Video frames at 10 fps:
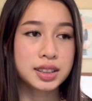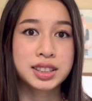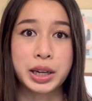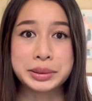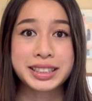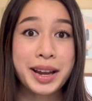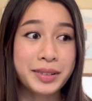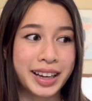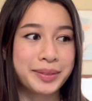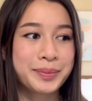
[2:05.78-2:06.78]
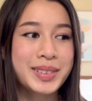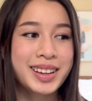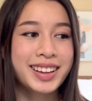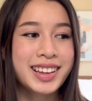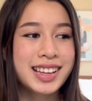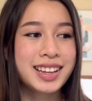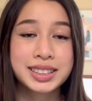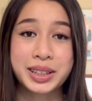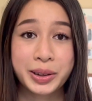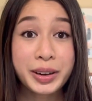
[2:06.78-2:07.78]
So timeline.
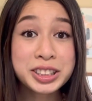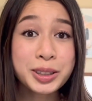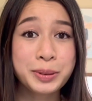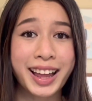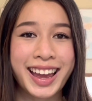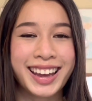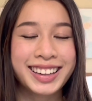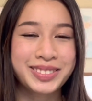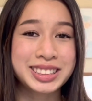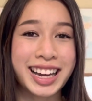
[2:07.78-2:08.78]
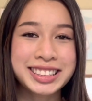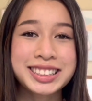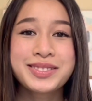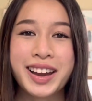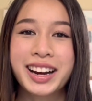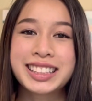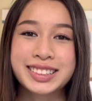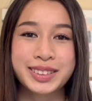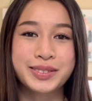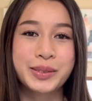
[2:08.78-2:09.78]
So the original plan was actually very
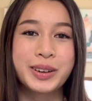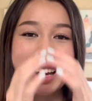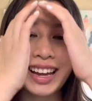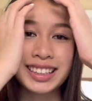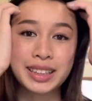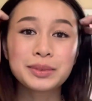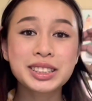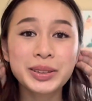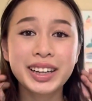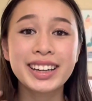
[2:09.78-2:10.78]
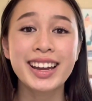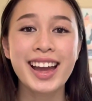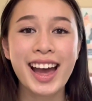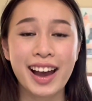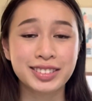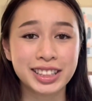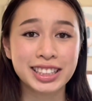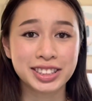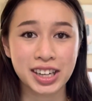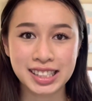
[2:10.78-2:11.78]
different from what I ended up doing after I
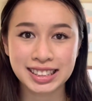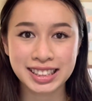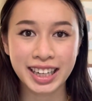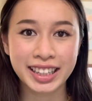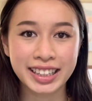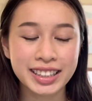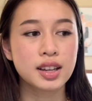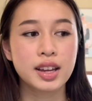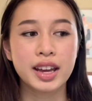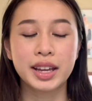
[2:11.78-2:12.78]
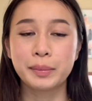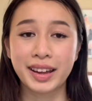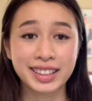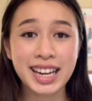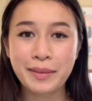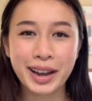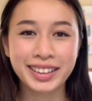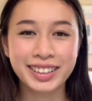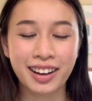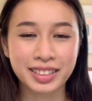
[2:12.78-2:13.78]
started studying. And by the time I
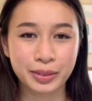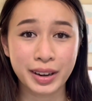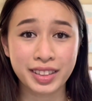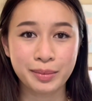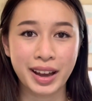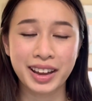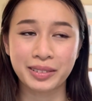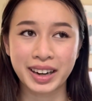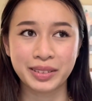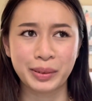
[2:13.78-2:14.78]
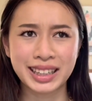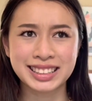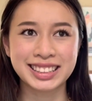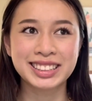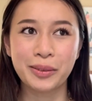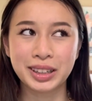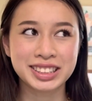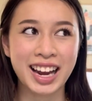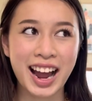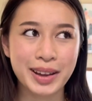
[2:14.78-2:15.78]
had gotten the rhythm, I'd already wasted so much
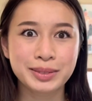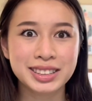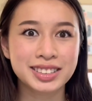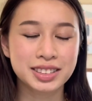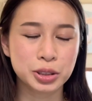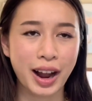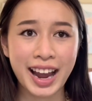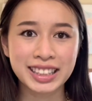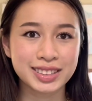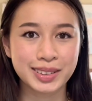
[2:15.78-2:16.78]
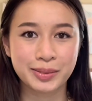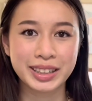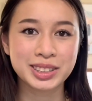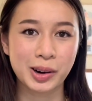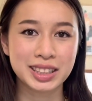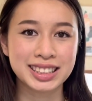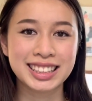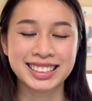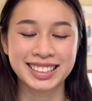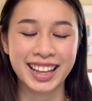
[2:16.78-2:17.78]
time trying different
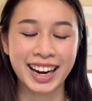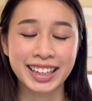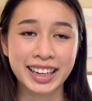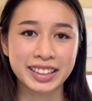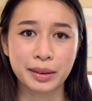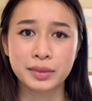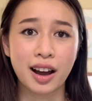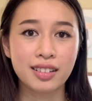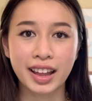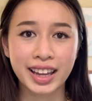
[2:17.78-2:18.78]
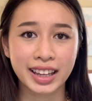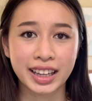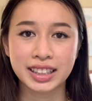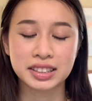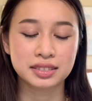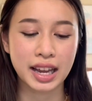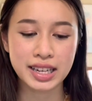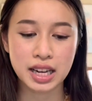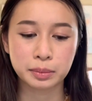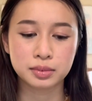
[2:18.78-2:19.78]
resources that I ended up not liking and
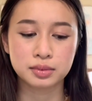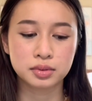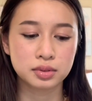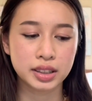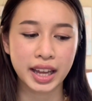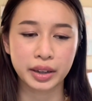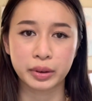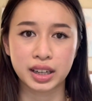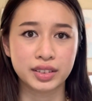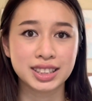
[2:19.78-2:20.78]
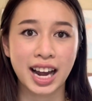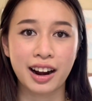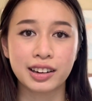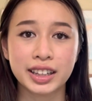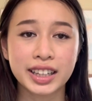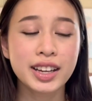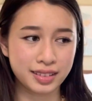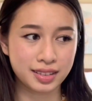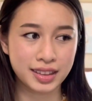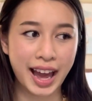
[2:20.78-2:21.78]
ended up getting rid of entirely.
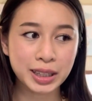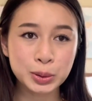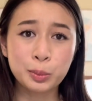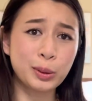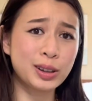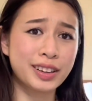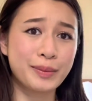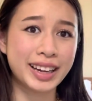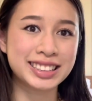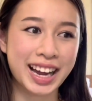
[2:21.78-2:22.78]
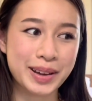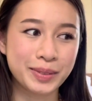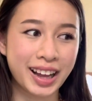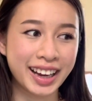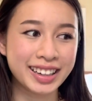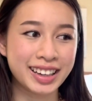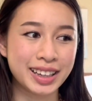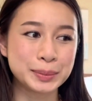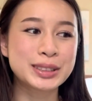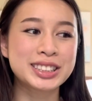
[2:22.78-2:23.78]
The actual bulk of my timeline
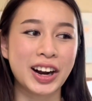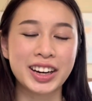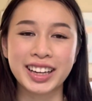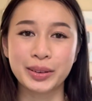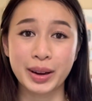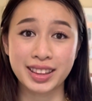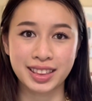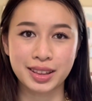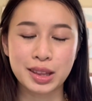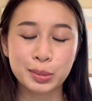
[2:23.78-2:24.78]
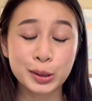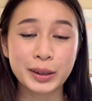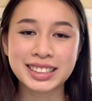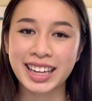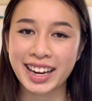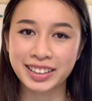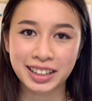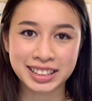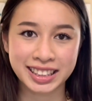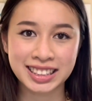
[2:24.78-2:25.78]
um, started with the blueprint
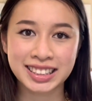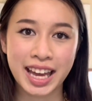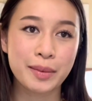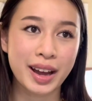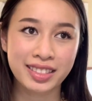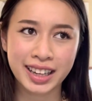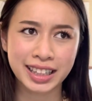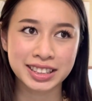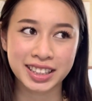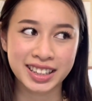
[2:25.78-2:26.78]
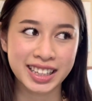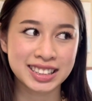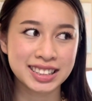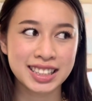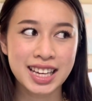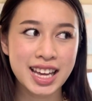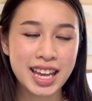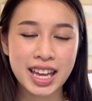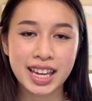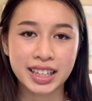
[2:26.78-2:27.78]
diagnostic exam. I think I took this
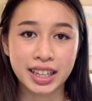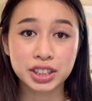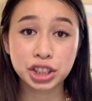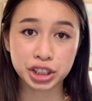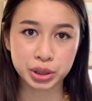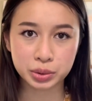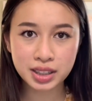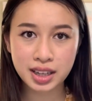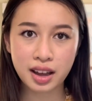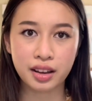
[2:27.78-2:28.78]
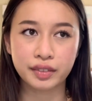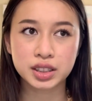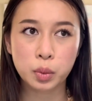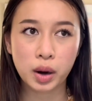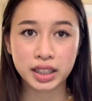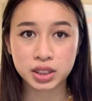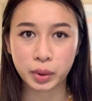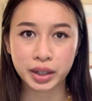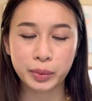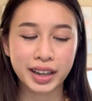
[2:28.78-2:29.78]
in June of
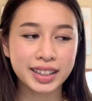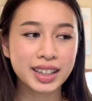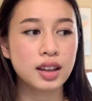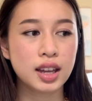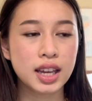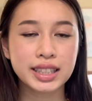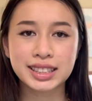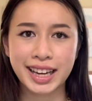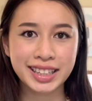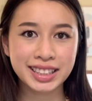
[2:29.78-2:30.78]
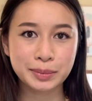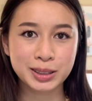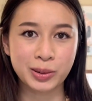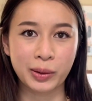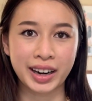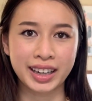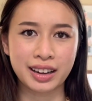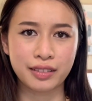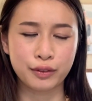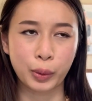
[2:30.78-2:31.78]
2021, and I ended up scoring
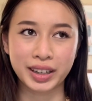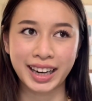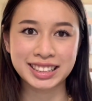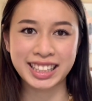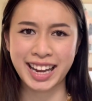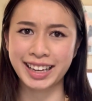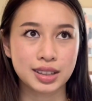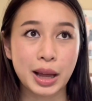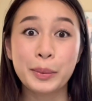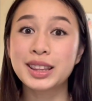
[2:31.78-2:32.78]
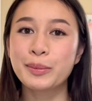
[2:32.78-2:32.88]
a 498. I'll put the